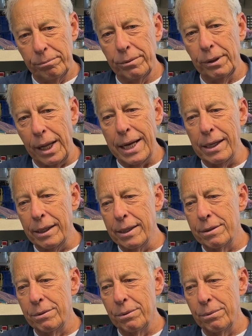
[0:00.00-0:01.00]
likely
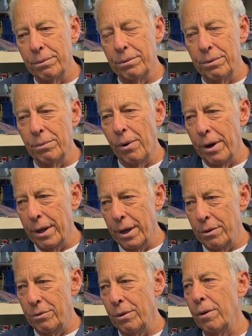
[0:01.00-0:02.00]
to to want to
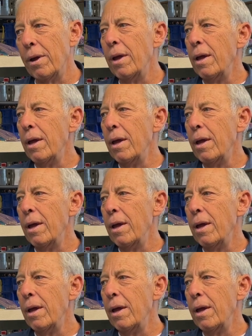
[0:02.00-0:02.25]
get to.